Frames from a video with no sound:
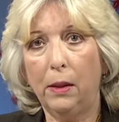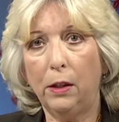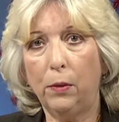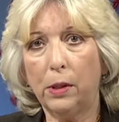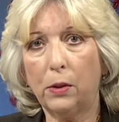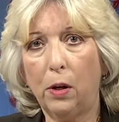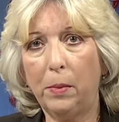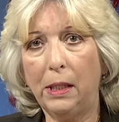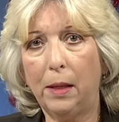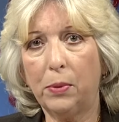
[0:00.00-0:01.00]
The U.S.
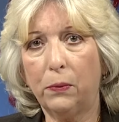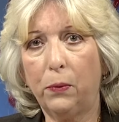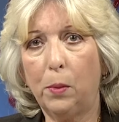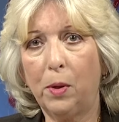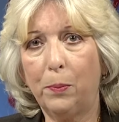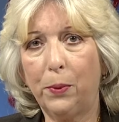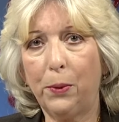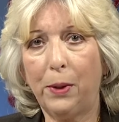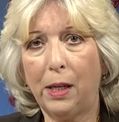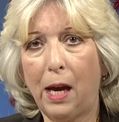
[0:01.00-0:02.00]
Army names a former
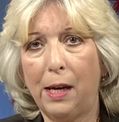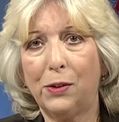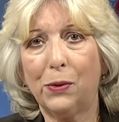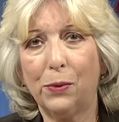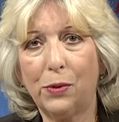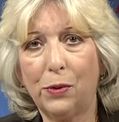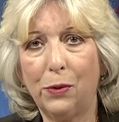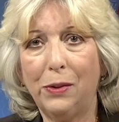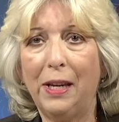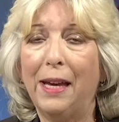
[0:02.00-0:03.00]
Bowie high school
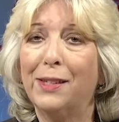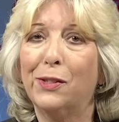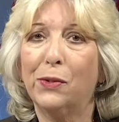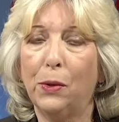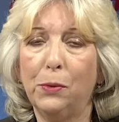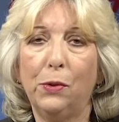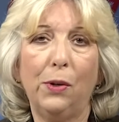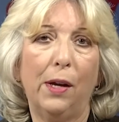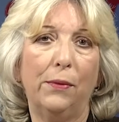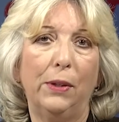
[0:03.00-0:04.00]
student as
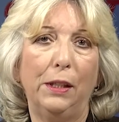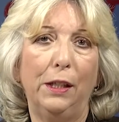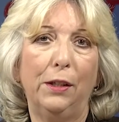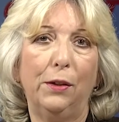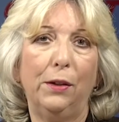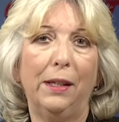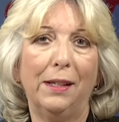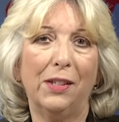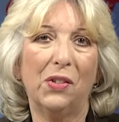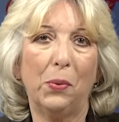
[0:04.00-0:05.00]
Soldier of the Year in
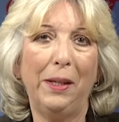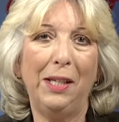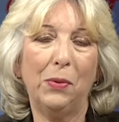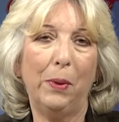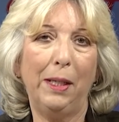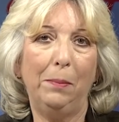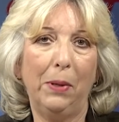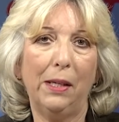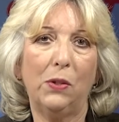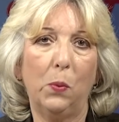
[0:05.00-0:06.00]
its 2020
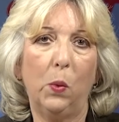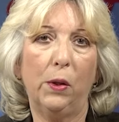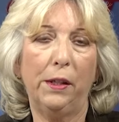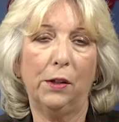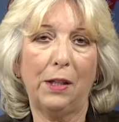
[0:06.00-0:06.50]
Best Warrior